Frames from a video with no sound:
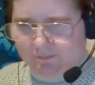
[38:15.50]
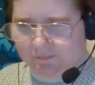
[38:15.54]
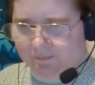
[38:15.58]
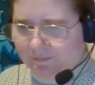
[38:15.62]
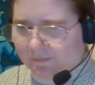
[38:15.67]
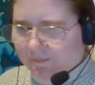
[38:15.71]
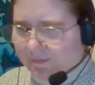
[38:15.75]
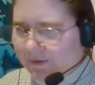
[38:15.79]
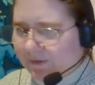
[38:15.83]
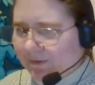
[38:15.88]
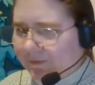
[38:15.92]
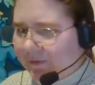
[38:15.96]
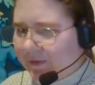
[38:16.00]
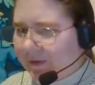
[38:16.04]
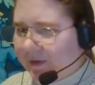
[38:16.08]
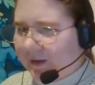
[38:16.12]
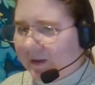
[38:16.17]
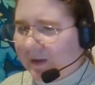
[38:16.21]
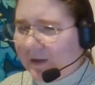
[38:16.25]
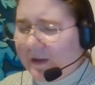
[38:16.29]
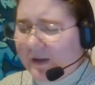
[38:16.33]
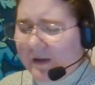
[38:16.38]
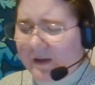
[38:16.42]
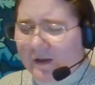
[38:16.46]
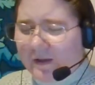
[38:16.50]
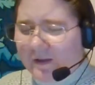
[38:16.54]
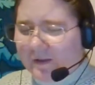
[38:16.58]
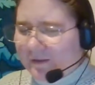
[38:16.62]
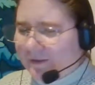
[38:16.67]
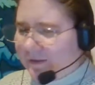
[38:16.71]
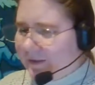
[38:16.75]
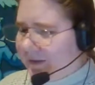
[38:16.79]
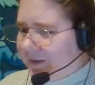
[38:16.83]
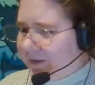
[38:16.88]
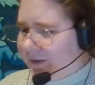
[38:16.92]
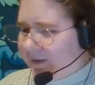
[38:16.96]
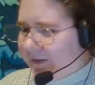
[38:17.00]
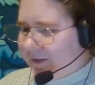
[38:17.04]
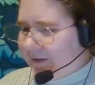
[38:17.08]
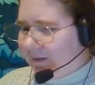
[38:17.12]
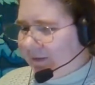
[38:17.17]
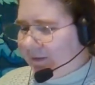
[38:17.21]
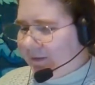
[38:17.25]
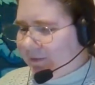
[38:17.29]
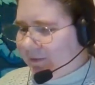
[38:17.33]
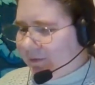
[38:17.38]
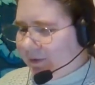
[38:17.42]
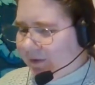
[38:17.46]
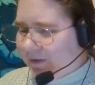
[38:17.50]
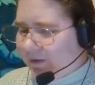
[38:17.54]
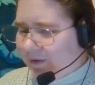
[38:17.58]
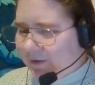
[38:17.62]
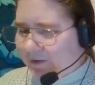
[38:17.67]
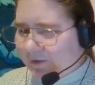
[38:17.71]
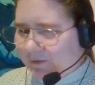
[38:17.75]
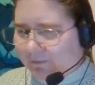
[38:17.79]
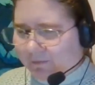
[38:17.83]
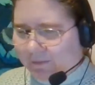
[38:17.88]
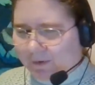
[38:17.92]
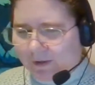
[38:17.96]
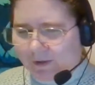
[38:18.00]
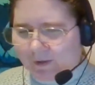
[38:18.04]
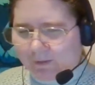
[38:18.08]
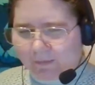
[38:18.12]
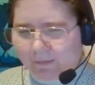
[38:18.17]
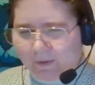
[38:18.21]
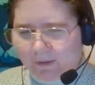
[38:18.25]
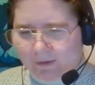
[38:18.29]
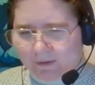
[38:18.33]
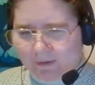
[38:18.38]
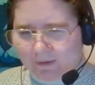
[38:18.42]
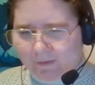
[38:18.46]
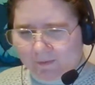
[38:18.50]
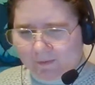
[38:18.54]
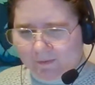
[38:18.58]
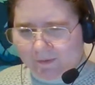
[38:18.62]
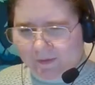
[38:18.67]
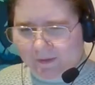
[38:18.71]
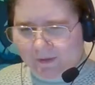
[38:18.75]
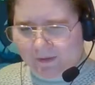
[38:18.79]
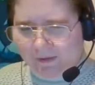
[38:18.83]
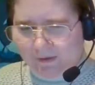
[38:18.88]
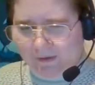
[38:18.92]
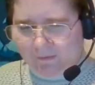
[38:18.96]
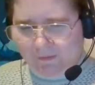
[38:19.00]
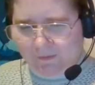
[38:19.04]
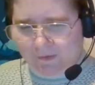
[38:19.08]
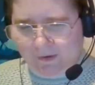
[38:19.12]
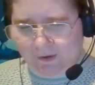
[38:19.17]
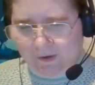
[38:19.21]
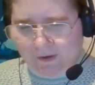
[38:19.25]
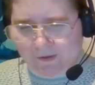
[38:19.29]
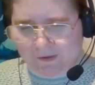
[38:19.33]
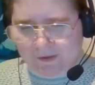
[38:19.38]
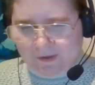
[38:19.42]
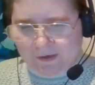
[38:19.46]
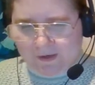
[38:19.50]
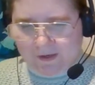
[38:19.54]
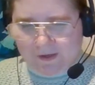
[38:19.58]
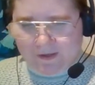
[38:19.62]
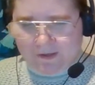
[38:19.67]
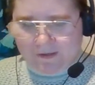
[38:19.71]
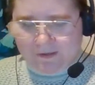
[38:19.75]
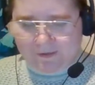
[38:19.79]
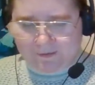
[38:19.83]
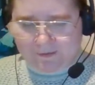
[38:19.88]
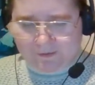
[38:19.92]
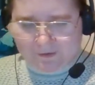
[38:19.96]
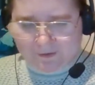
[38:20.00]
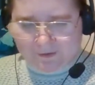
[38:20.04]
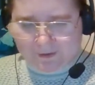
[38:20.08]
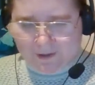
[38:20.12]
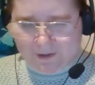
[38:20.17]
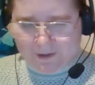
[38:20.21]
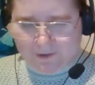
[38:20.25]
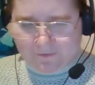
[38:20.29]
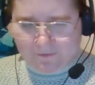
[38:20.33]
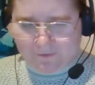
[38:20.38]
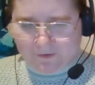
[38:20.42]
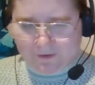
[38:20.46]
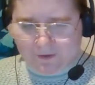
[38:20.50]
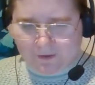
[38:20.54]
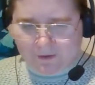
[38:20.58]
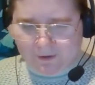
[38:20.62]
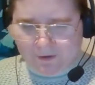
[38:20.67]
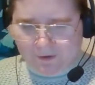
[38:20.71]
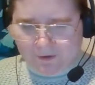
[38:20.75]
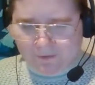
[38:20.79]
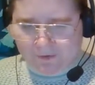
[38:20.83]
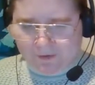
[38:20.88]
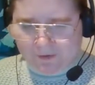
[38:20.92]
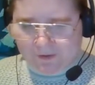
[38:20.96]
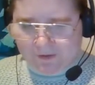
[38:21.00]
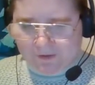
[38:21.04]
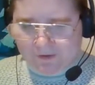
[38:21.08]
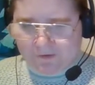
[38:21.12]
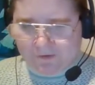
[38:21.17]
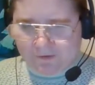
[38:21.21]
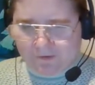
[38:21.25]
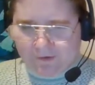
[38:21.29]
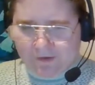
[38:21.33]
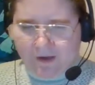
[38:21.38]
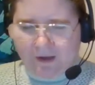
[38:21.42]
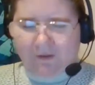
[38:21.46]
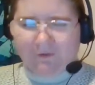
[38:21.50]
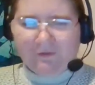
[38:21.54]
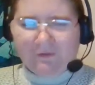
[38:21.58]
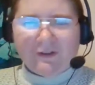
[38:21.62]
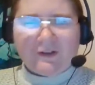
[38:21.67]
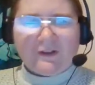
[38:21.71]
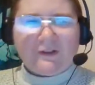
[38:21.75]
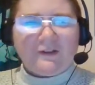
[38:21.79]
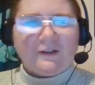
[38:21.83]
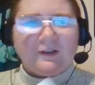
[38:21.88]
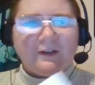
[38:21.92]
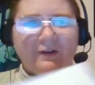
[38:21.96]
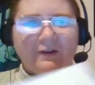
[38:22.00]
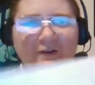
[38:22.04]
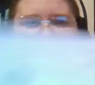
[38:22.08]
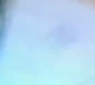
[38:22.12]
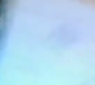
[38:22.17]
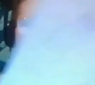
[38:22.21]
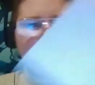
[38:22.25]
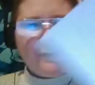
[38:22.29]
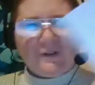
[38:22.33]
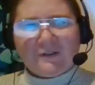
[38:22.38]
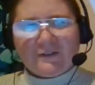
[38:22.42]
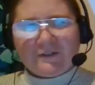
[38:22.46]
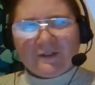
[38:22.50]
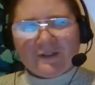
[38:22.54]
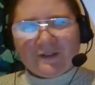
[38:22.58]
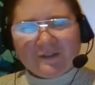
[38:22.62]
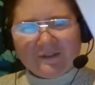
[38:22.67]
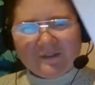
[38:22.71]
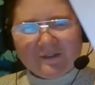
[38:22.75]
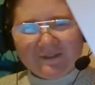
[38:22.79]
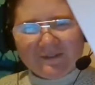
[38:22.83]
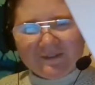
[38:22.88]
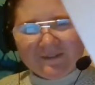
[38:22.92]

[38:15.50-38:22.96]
Too funny. So I was working on the one, but I forgot that I had transferred it over to do kind of a cleaner version.